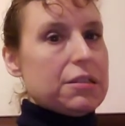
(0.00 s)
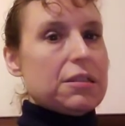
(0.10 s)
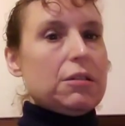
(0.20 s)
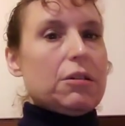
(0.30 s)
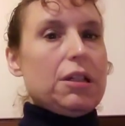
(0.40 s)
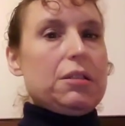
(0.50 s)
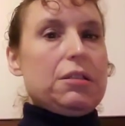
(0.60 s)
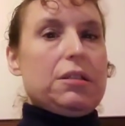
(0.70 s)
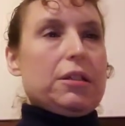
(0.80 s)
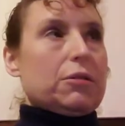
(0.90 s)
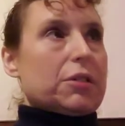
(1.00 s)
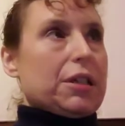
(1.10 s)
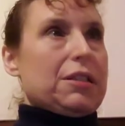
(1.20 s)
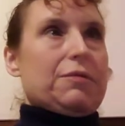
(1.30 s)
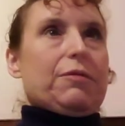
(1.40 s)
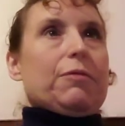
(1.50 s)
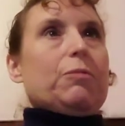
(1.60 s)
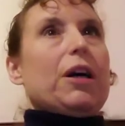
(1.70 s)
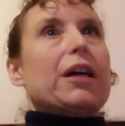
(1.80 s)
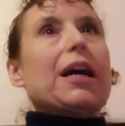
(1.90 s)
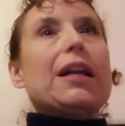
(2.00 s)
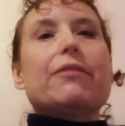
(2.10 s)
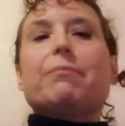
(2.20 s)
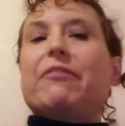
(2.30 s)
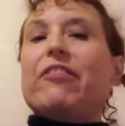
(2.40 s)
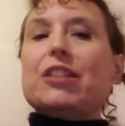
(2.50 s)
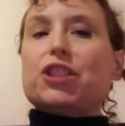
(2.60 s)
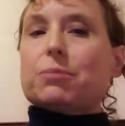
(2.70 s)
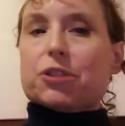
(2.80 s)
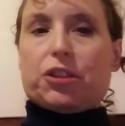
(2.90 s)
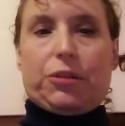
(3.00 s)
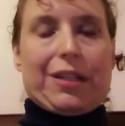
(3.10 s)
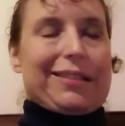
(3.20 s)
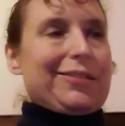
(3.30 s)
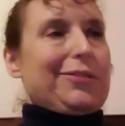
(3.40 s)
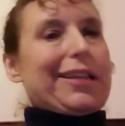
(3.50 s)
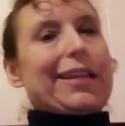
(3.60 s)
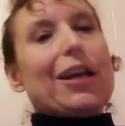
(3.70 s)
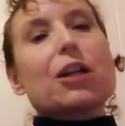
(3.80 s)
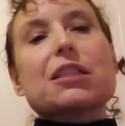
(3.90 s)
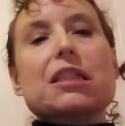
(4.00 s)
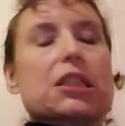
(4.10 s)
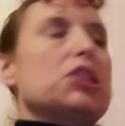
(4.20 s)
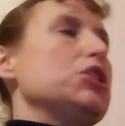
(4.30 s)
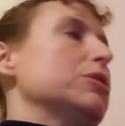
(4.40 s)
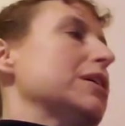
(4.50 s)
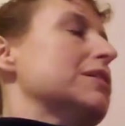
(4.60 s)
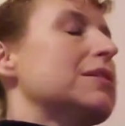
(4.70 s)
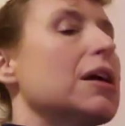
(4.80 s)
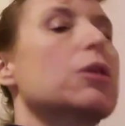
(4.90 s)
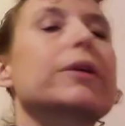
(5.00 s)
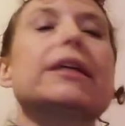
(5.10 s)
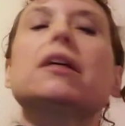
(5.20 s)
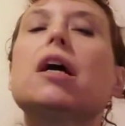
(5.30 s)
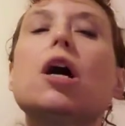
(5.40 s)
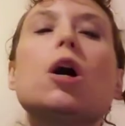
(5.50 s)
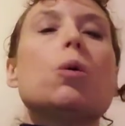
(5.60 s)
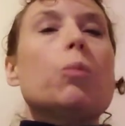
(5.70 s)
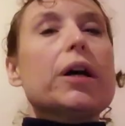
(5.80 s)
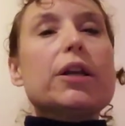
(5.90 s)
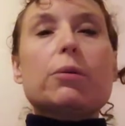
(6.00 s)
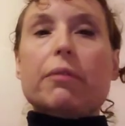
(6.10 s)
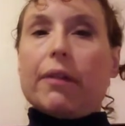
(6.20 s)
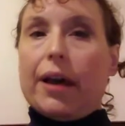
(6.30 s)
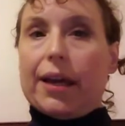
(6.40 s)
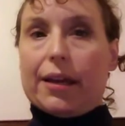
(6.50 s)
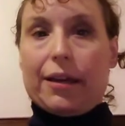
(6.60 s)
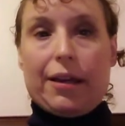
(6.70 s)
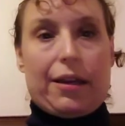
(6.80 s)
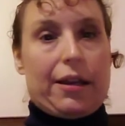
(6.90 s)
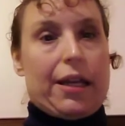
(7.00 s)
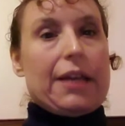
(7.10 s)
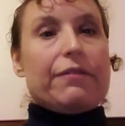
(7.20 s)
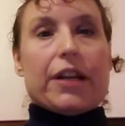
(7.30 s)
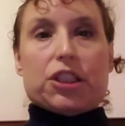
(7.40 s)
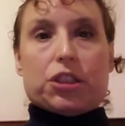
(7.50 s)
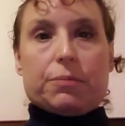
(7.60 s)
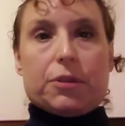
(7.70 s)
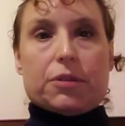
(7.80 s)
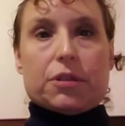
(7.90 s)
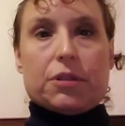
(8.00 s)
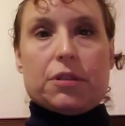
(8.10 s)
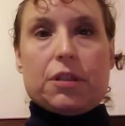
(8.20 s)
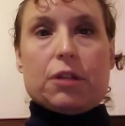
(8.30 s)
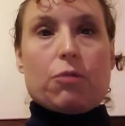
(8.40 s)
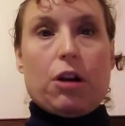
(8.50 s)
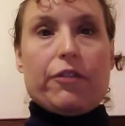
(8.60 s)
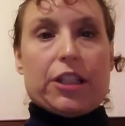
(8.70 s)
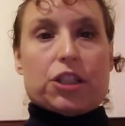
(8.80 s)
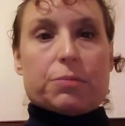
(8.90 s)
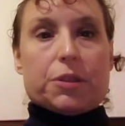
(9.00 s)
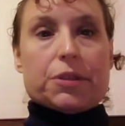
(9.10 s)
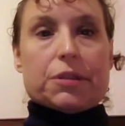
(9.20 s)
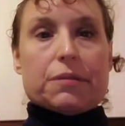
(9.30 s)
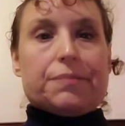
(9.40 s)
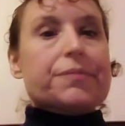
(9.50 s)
So, crunch, you know, crunch, what kind of vegetables do you like? Do you like carrot sticks? Do you like celery? What do you like in vegetables, in raw vegetables?